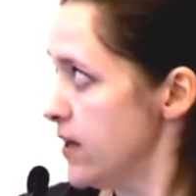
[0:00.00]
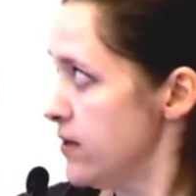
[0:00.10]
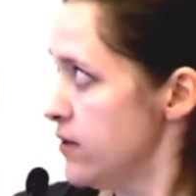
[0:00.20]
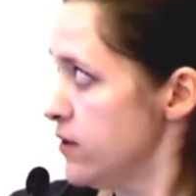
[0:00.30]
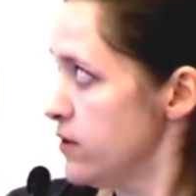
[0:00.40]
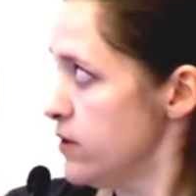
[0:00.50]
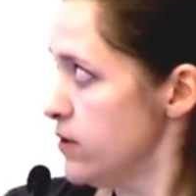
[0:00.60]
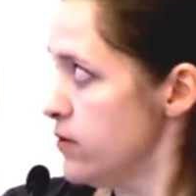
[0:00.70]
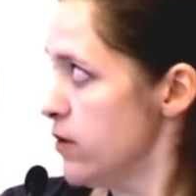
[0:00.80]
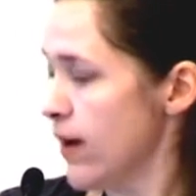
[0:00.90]

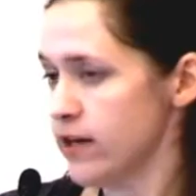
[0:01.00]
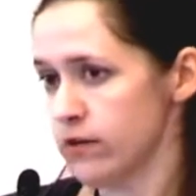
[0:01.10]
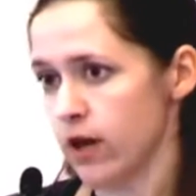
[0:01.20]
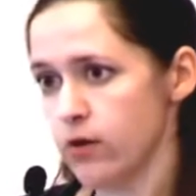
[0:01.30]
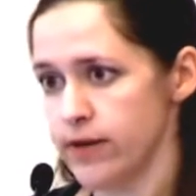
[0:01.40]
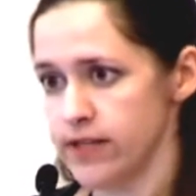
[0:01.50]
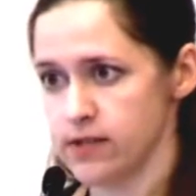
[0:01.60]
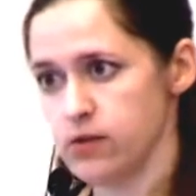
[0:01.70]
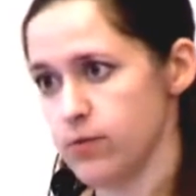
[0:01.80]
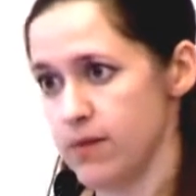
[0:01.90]
I don't
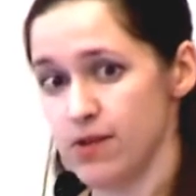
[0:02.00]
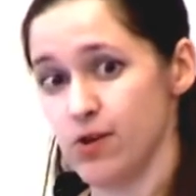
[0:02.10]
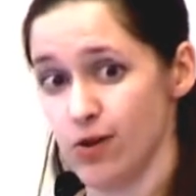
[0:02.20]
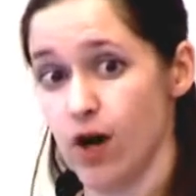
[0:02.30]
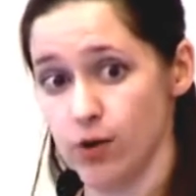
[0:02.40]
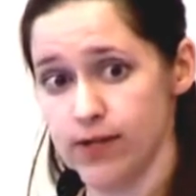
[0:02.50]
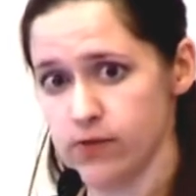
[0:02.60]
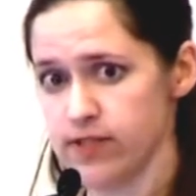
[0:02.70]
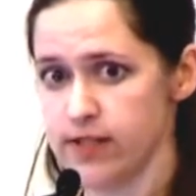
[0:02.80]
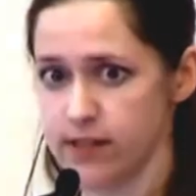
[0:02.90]
always, and maybe you don't
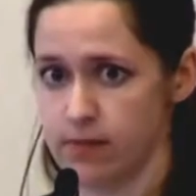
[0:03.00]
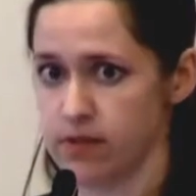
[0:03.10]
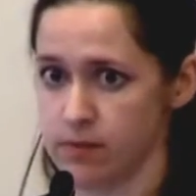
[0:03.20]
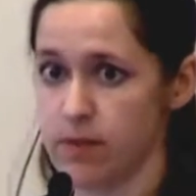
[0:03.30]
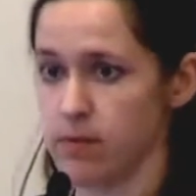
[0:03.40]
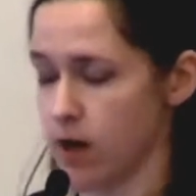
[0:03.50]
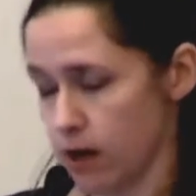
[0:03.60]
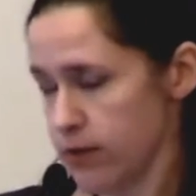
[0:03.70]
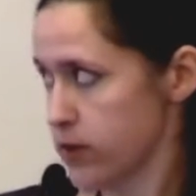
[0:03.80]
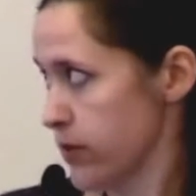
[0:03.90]
always read the labels. Some people
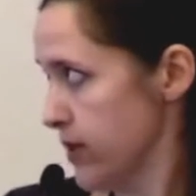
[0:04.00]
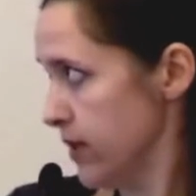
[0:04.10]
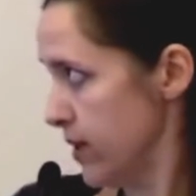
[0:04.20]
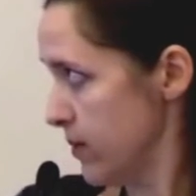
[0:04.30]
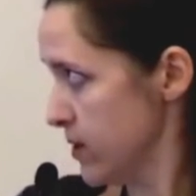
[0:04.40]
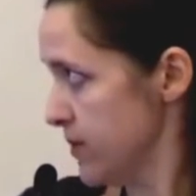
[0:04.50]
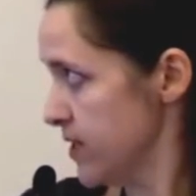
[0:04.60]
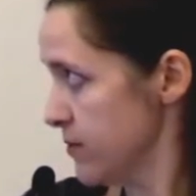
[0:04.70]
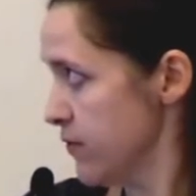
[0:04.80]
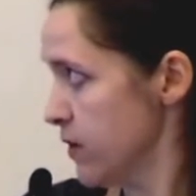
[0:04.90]
always read the labels,
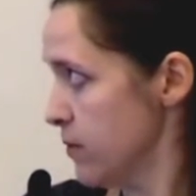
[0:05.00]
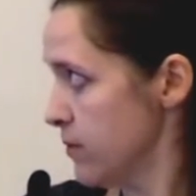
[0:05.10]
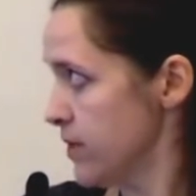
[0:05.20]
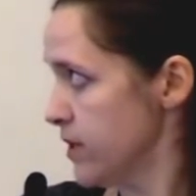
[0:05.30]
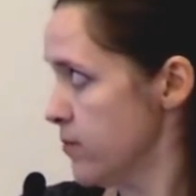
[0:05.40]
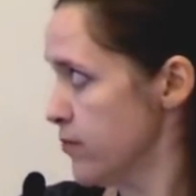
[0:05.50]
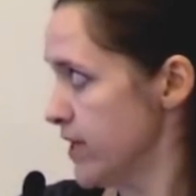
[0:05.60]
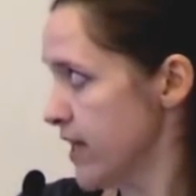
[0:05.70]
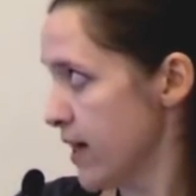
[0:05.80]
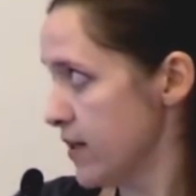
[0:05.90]
but some of them, the
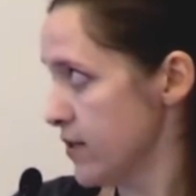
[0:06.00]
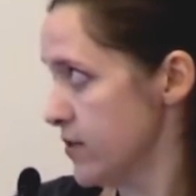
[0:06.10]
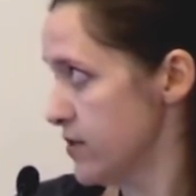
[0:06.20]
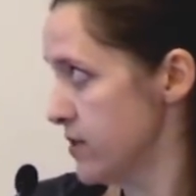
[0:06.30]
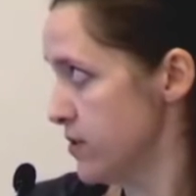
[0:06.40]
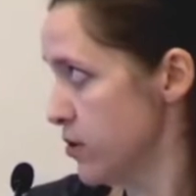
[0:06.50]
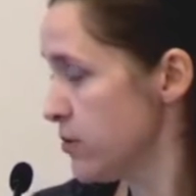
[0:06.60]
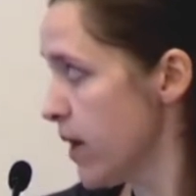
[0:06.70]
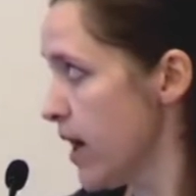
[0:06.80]
Marie Callender's dessert